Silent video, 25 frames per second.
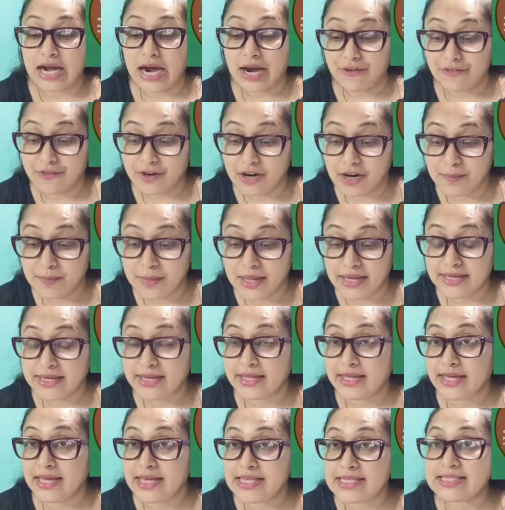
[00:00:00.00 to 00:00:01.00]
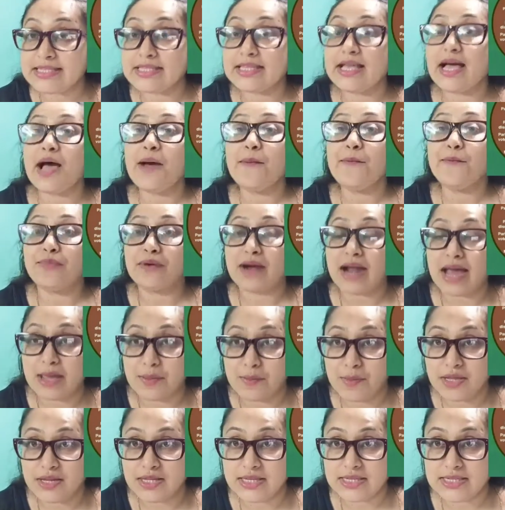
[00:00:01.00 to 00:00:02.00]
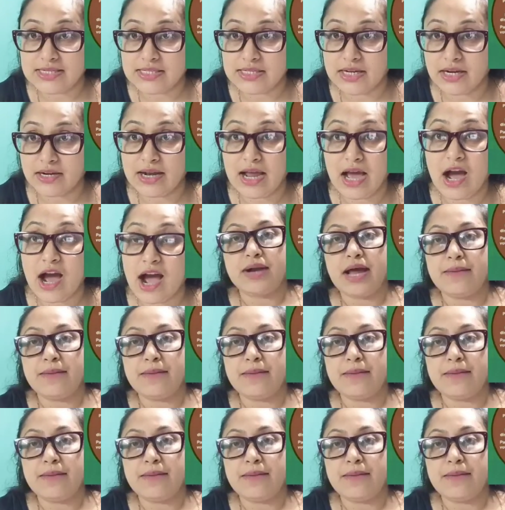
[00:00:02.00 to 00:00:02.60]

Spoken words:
government is the prime minister. Now